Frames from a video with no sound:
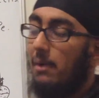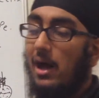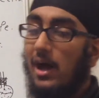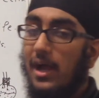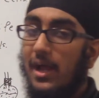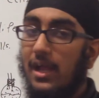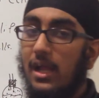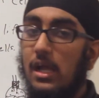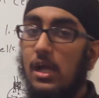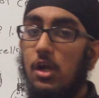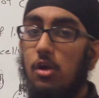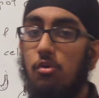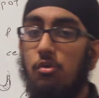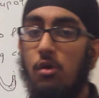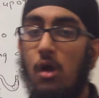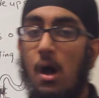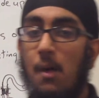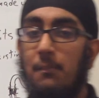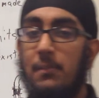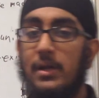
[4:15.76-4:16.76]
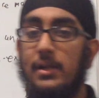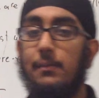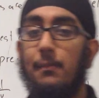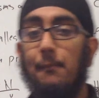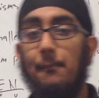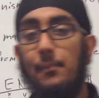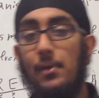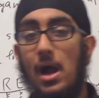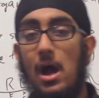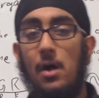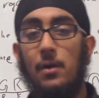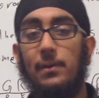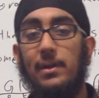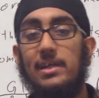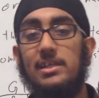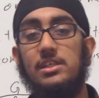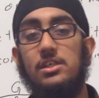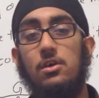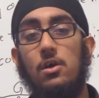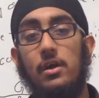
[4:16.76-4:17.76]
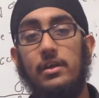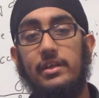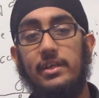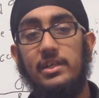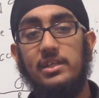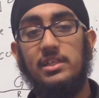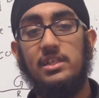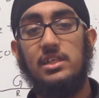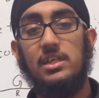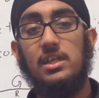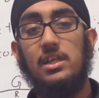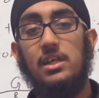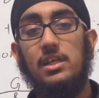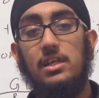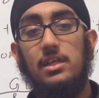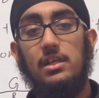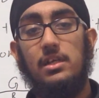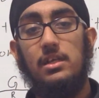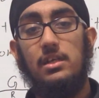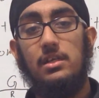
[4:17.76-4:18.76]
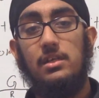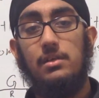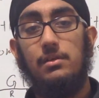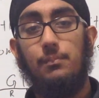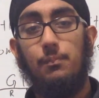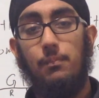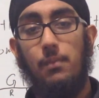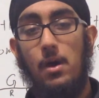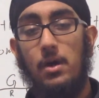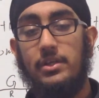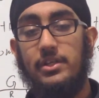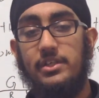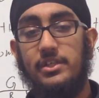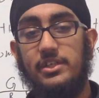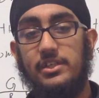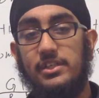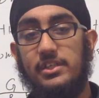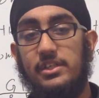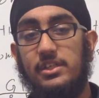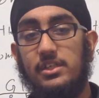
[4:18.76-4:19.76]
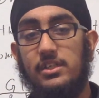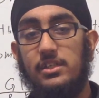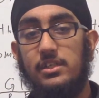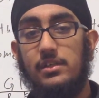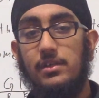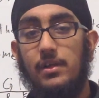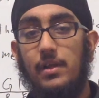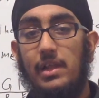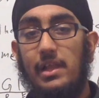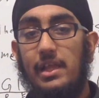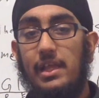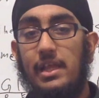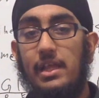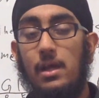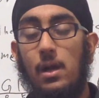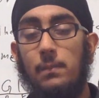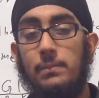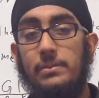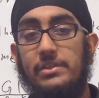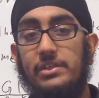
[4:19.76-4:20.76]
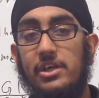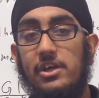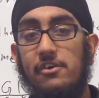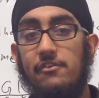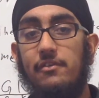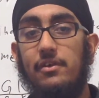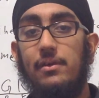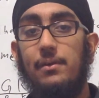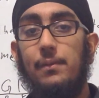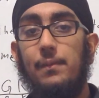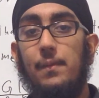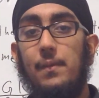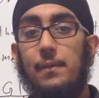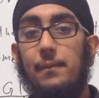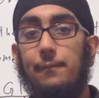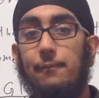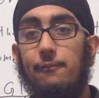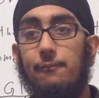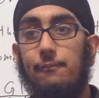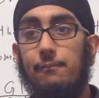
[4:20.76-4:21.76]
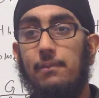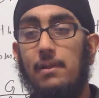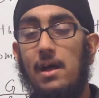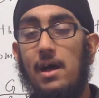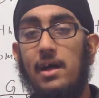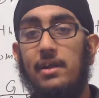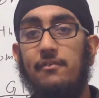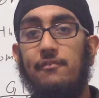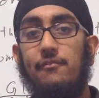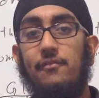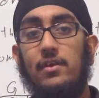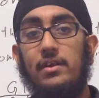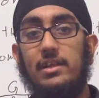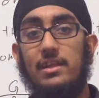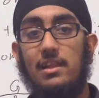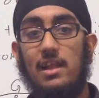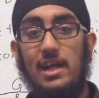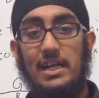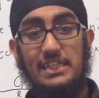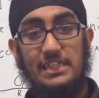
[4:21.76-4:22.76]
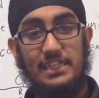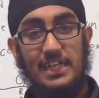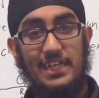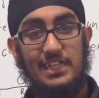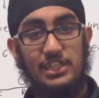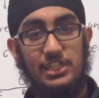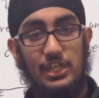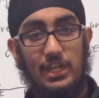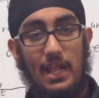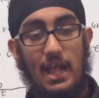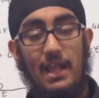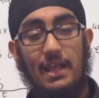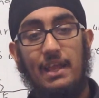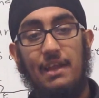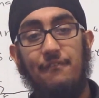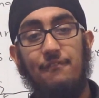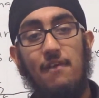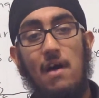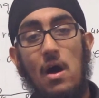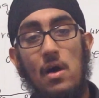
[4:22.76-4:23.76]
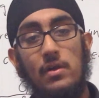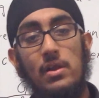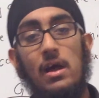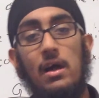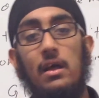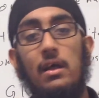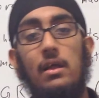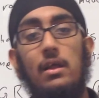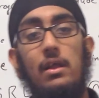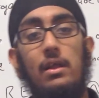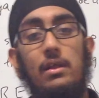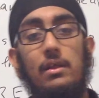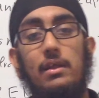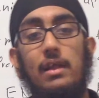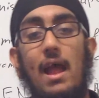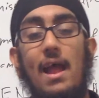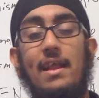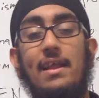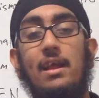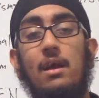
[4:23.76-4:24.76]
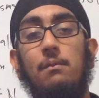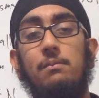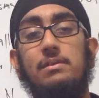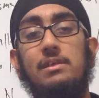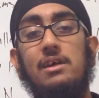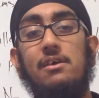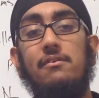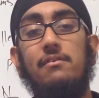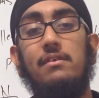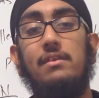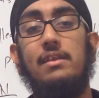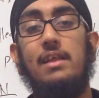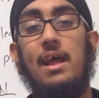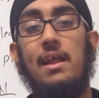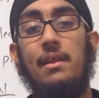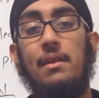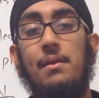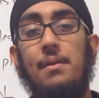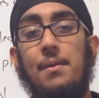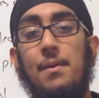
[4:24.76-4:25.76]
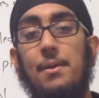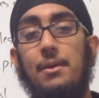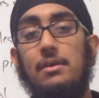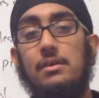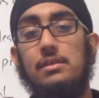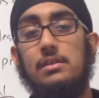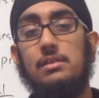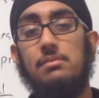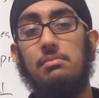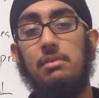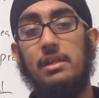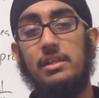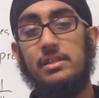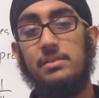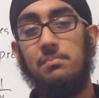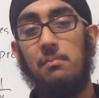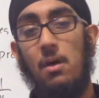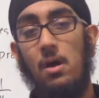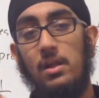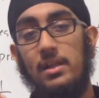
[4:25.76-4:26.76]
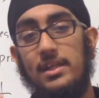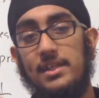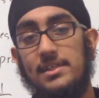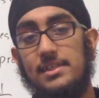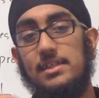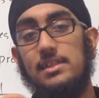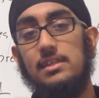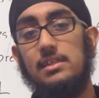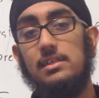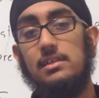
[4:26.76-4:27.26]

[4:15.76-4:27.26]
by Robert Brown, a Scottish botanist. He observed plant fertilization, and he observed that the smallest